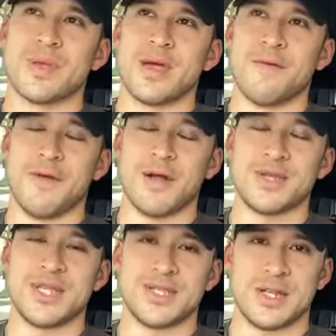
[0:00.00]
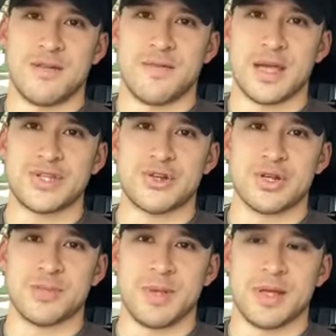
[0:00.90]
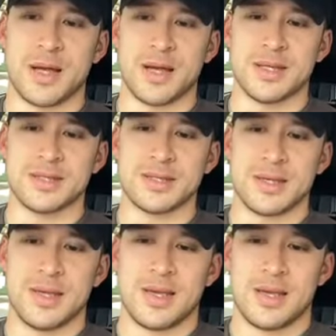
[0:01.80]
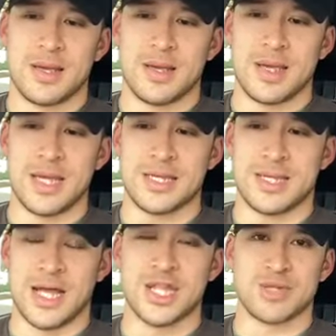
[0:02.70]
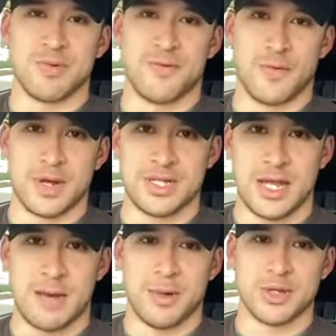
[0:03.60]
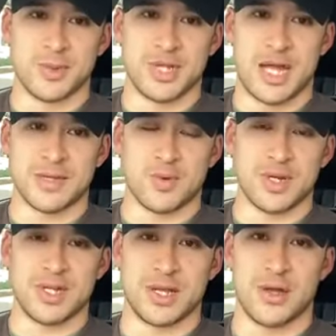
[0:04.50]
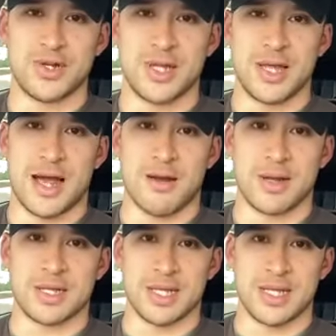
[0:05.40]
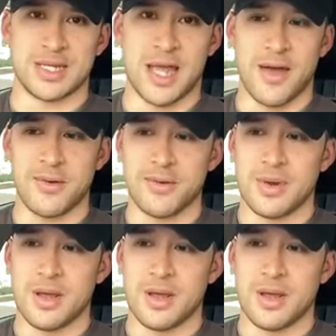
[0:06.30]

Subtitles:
very seasoned investor is because he's done this before. He's done it multiple times where he's negotiated the IRS liens down.